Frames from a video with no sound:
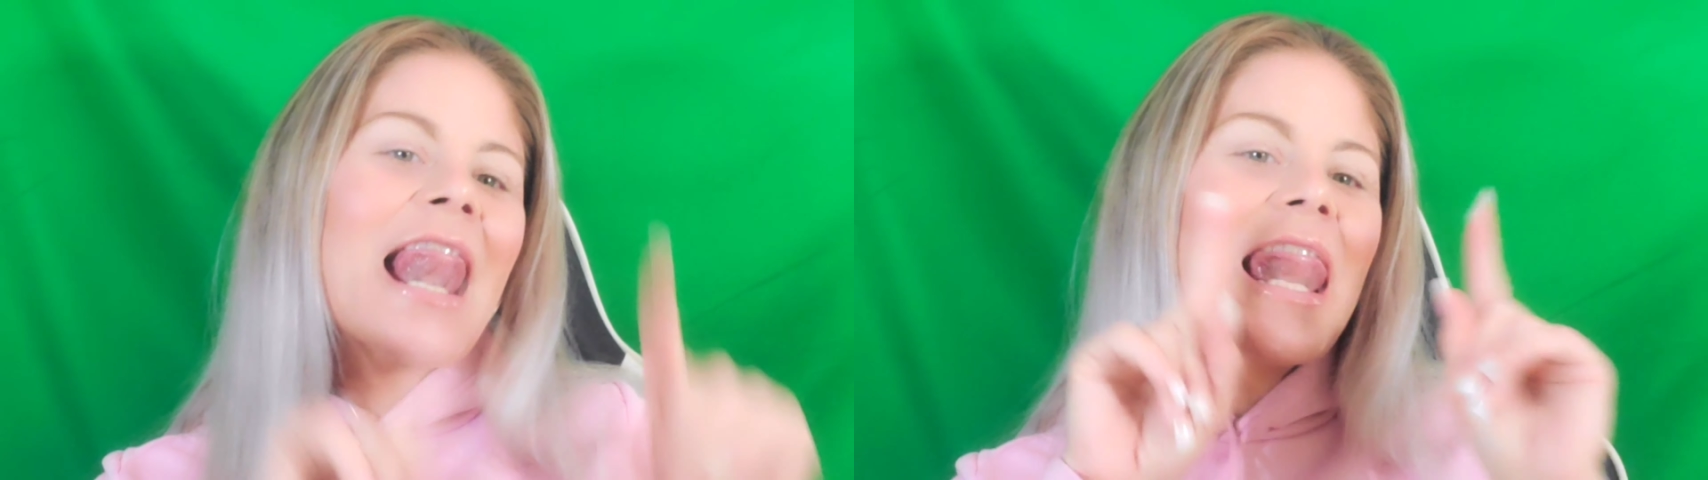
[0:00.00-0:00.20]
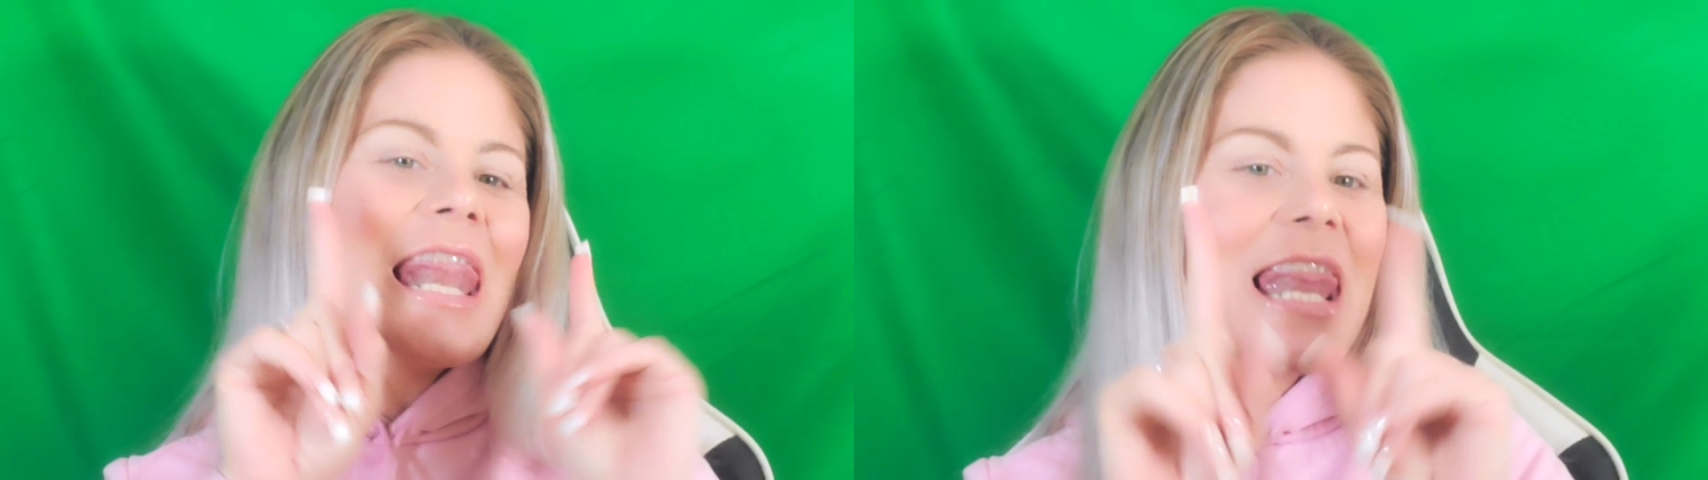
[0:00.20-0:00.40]

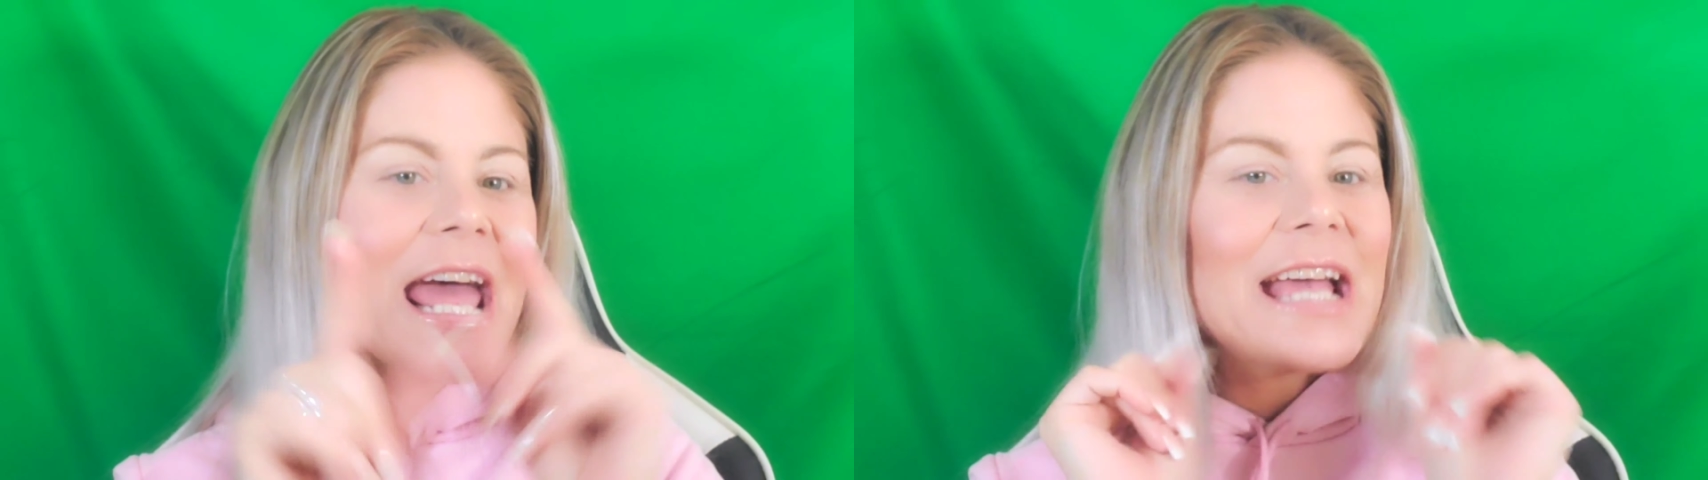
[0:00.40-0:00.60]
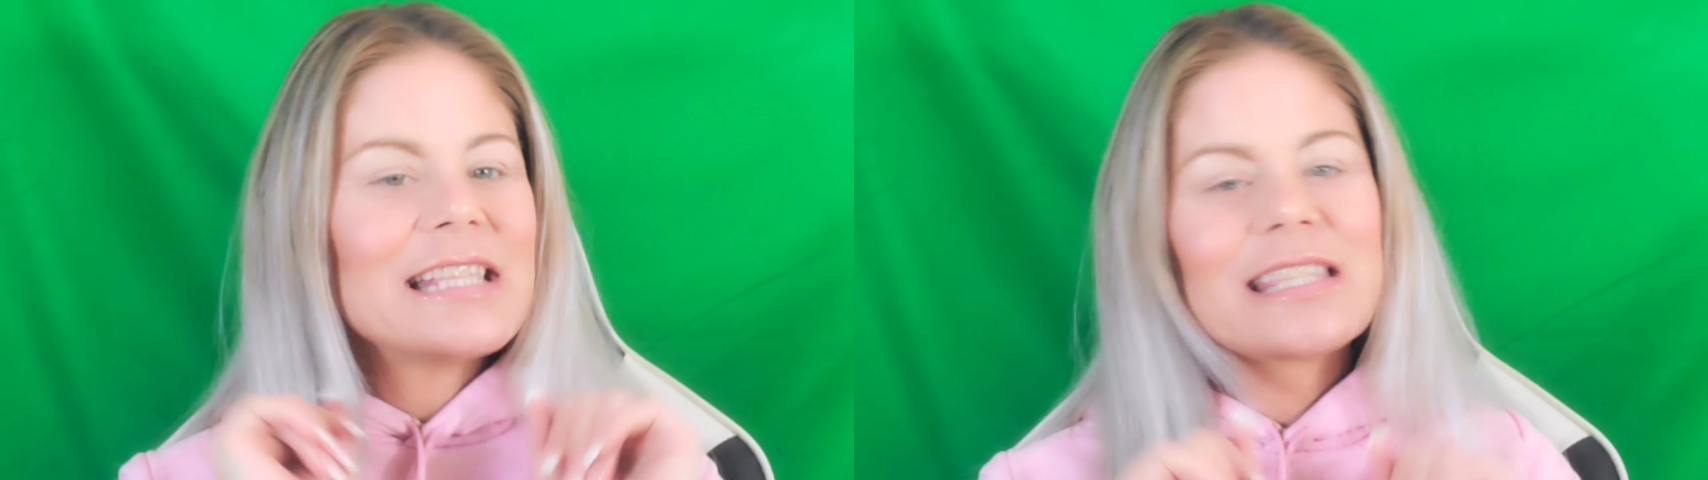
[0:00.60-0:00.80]

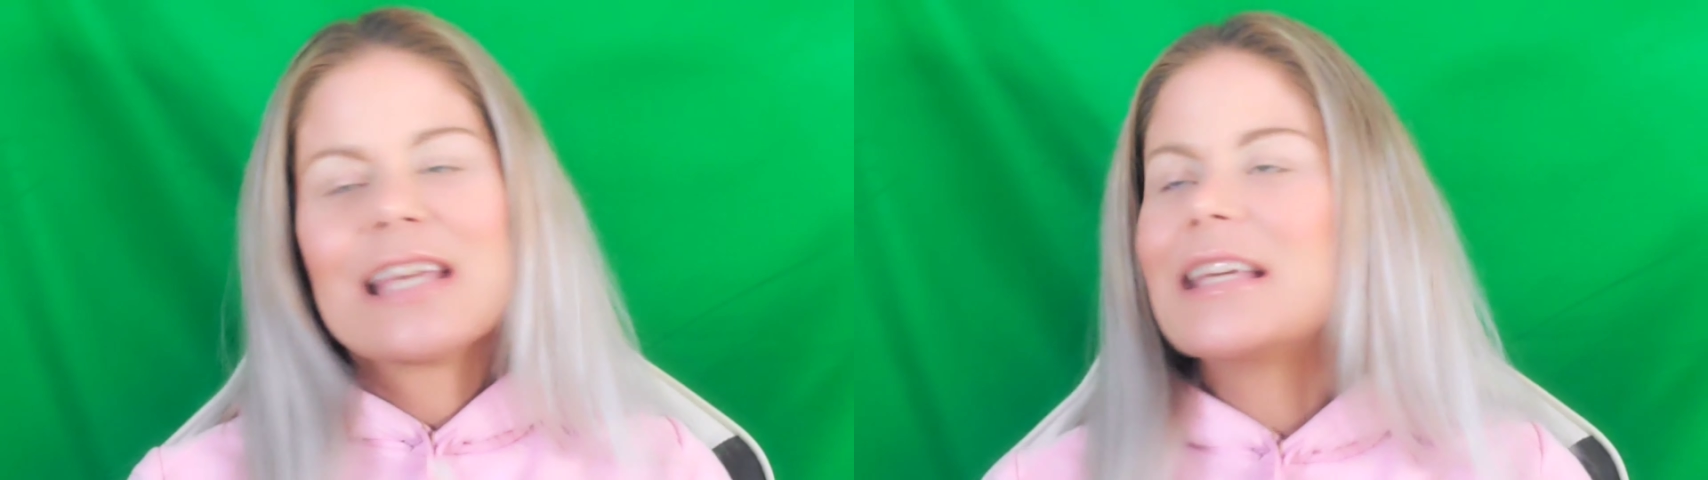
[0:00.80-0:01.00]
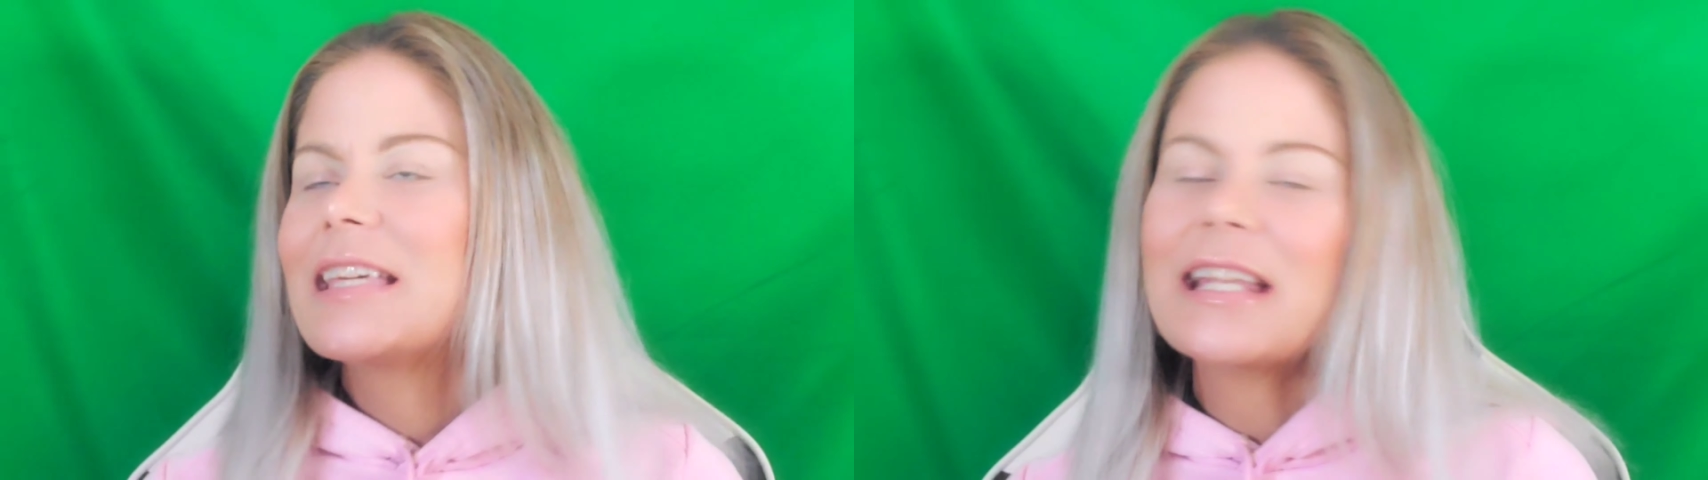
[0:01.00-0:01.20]
let's
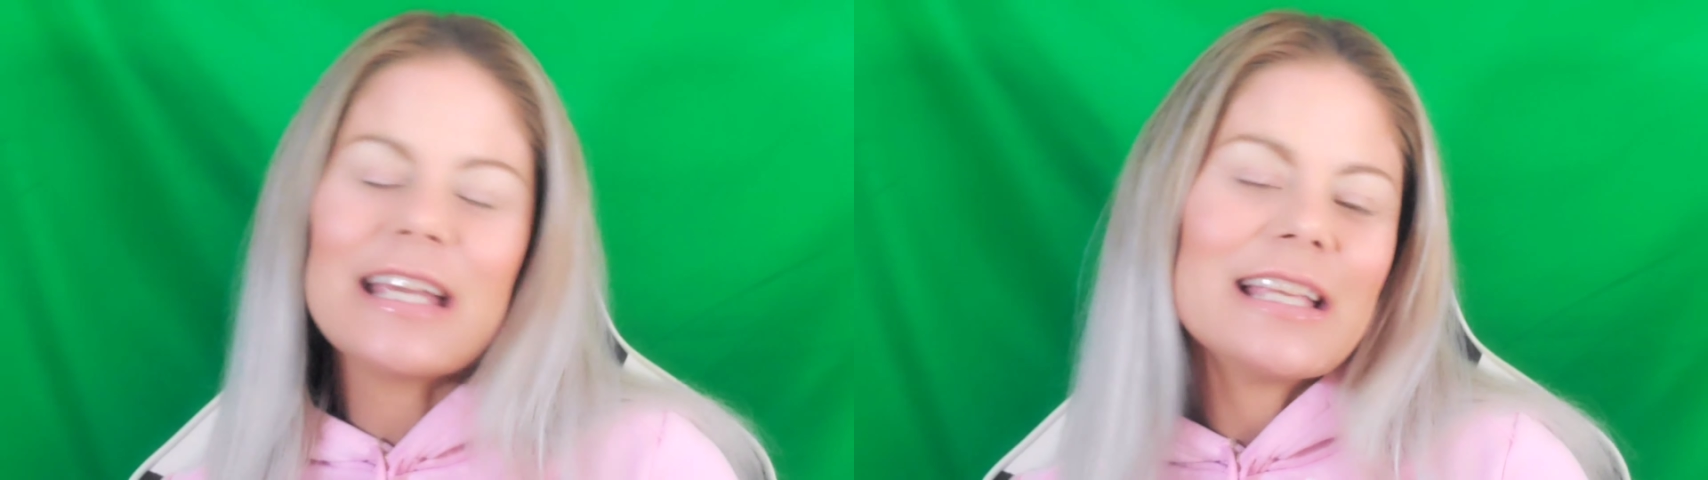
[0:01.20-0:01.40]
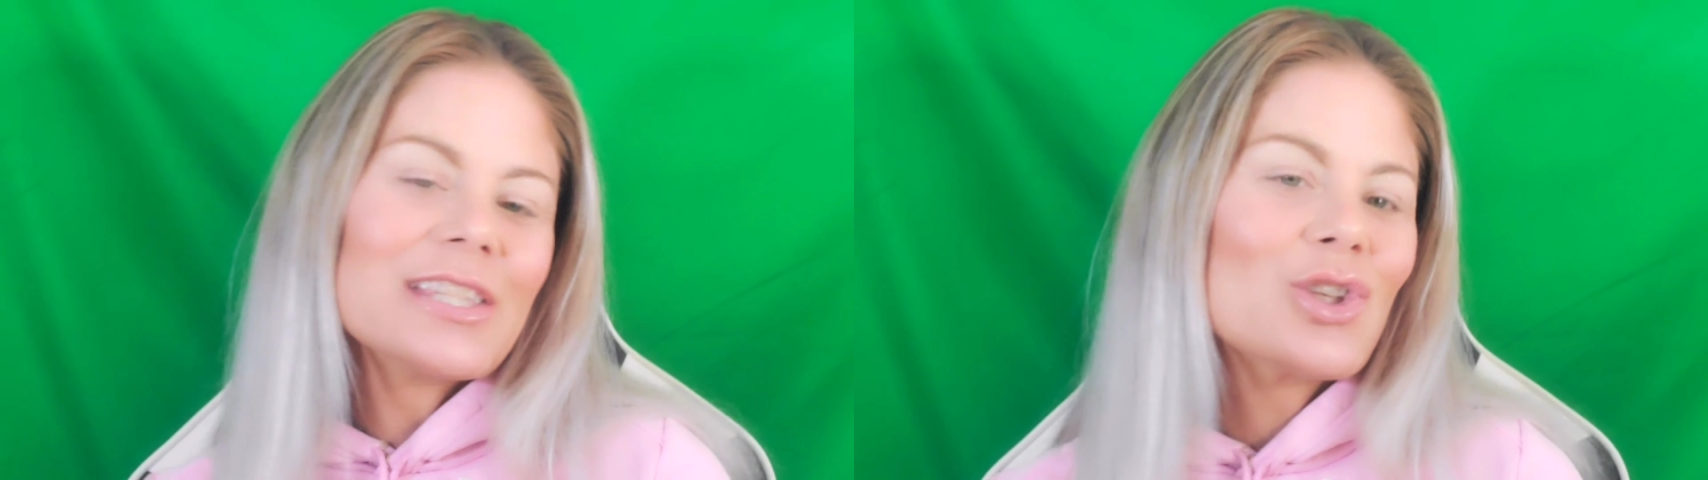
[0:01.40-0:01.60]
get
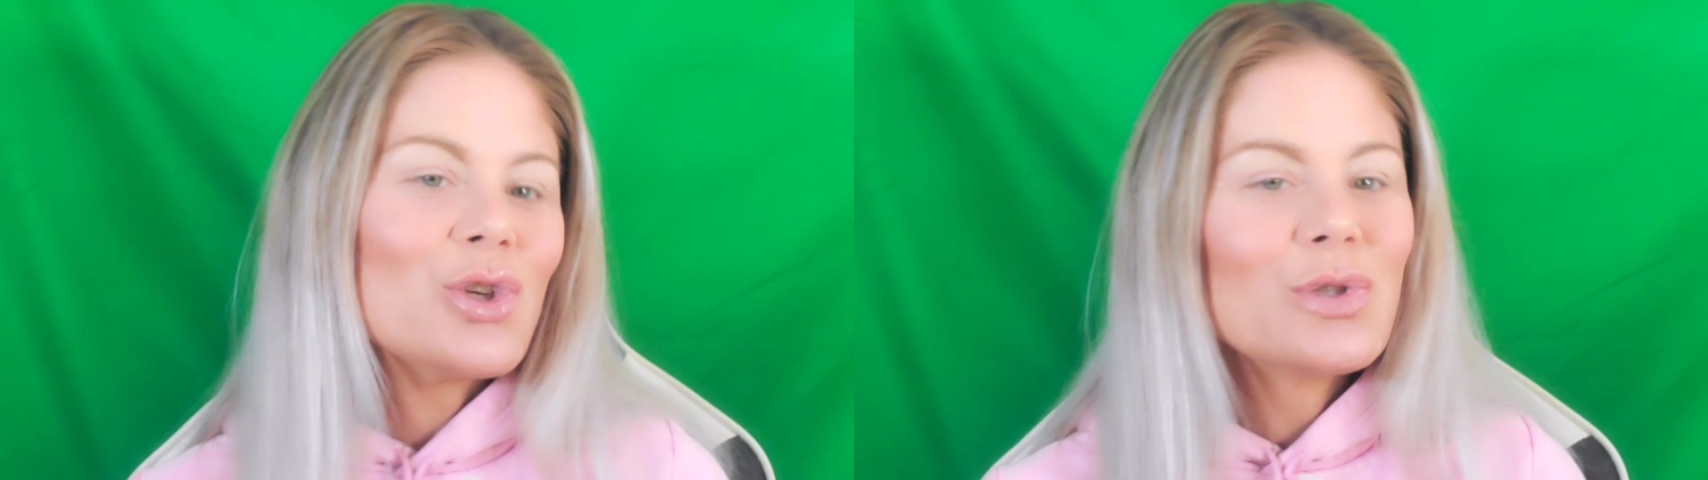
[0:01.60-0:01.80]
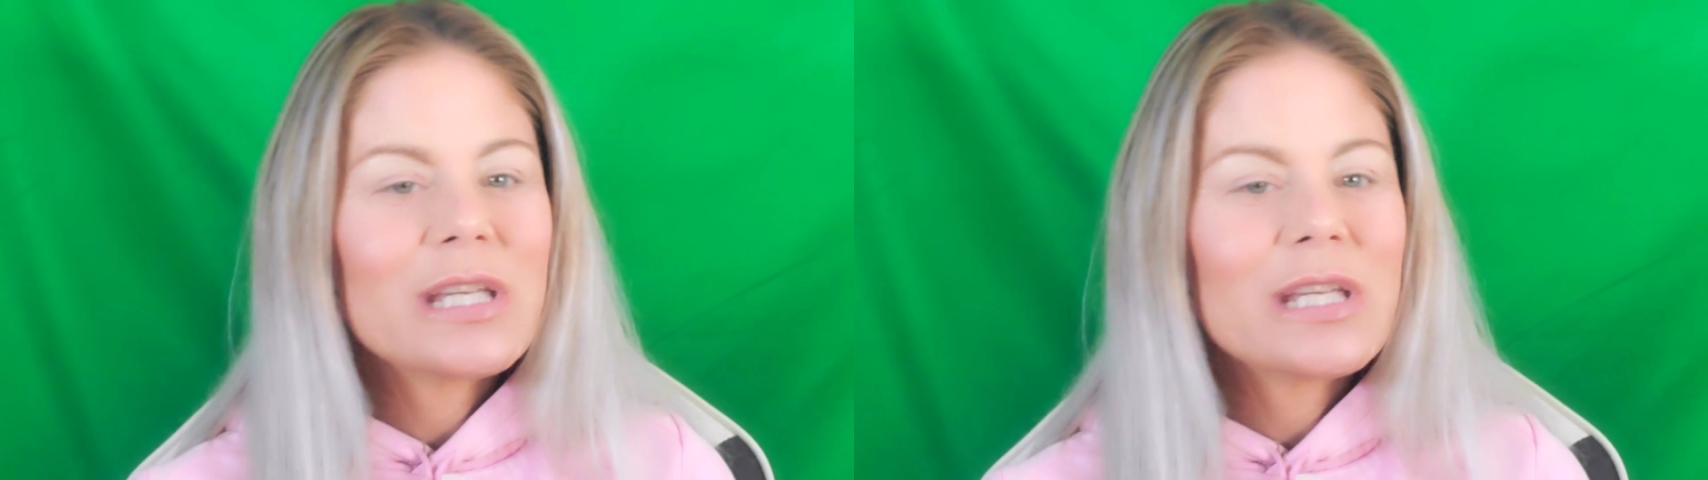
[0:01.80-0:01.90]
into